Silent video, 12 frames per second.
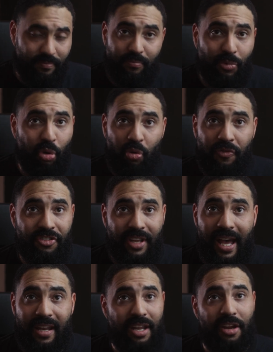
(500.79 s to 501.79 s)
move
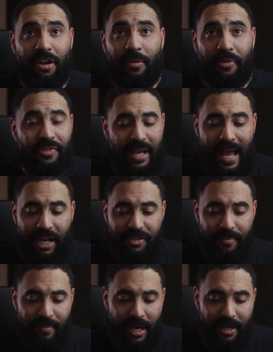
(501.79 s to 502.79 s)
set here with the
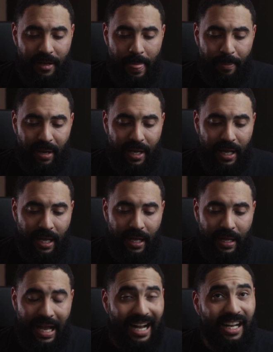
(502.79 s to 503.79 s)
action button, but
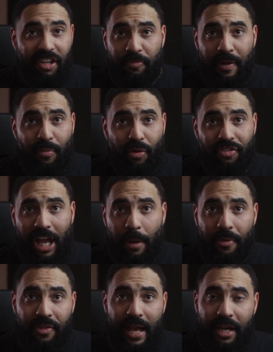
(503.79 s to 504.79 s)
I need to spend more time
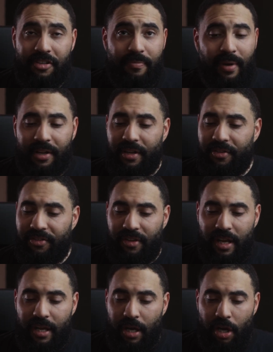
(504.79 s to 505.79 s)
with the action button and
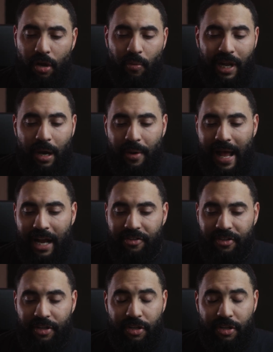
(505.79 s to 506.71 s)
see what I would actually